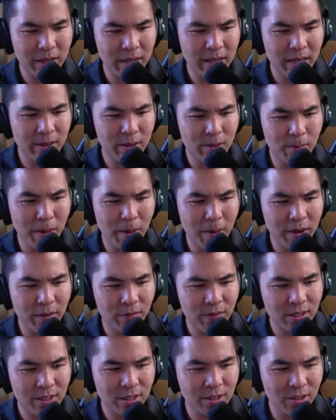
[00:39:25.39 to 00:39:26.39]
in the
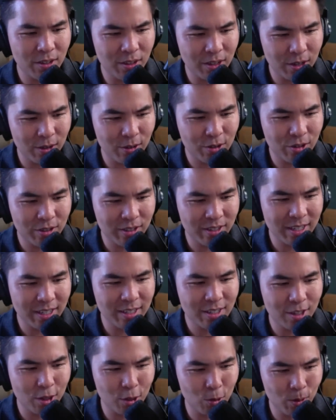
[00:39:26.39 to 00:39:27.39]
metaphysical literature
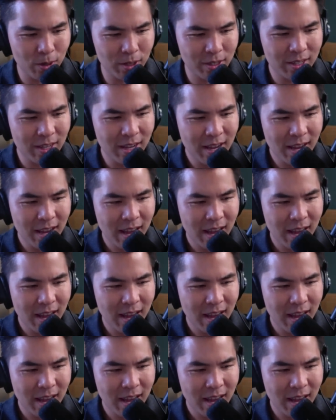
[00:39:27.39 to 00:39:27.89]
since Lewis